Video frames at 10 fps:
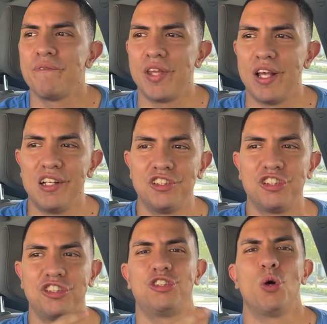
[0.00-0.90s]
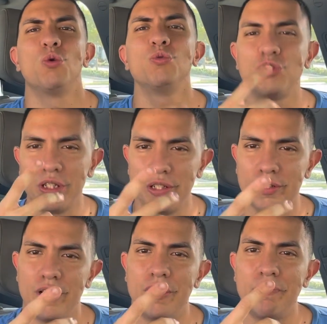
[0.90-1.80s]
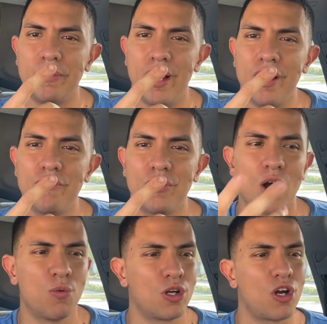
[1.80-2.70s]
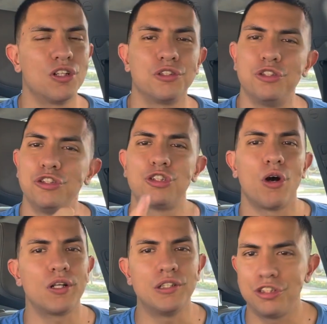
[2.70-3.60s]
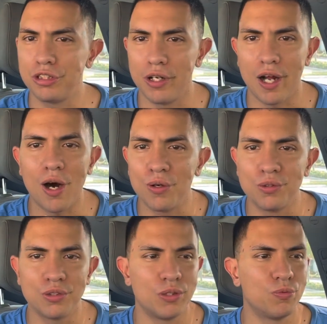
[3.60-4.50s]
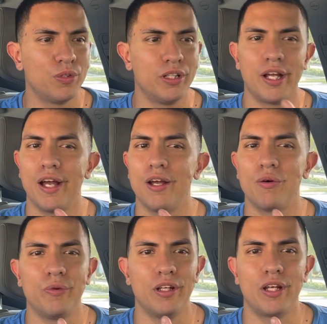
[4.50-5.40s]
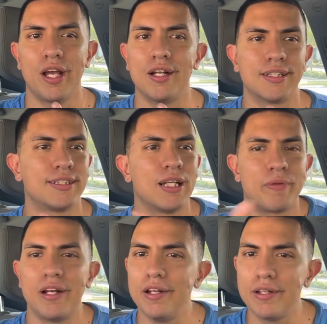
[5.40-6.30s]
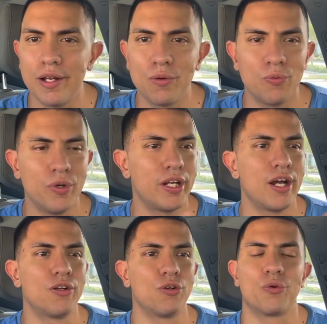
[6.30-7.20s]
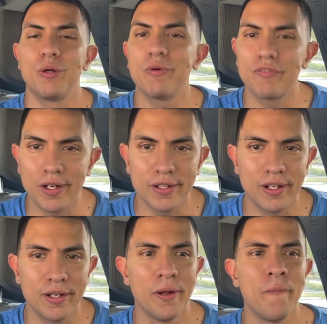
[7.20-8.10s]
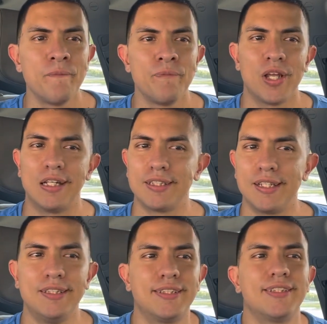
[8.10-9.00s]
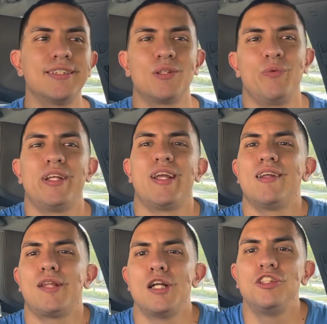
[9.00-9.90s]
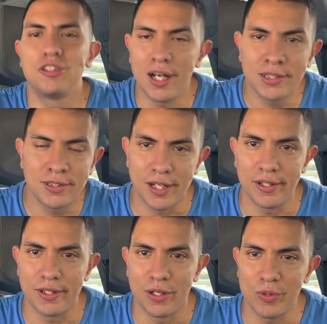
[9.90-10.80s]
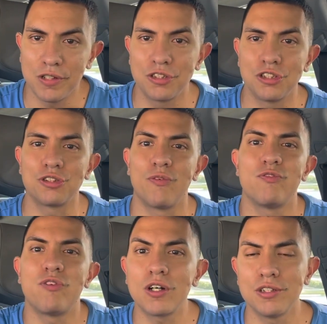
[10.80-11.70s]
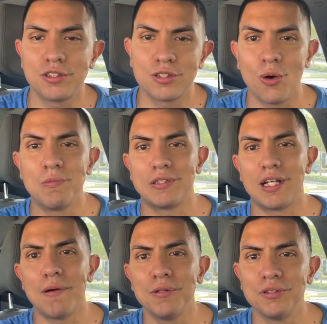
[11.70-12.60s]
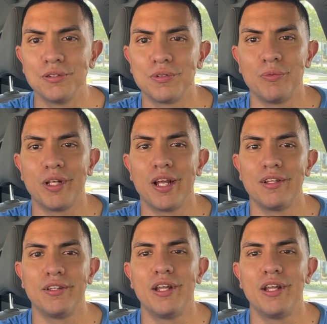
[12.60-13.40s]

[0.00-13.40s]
and it just shows in in the behavior how we're constantly chucking shit out, and we can't we can't accept anything. We can't agree with anything and it's like Nietzsche says that we can't digest anything. We have such a fucking slow metabolism that we can't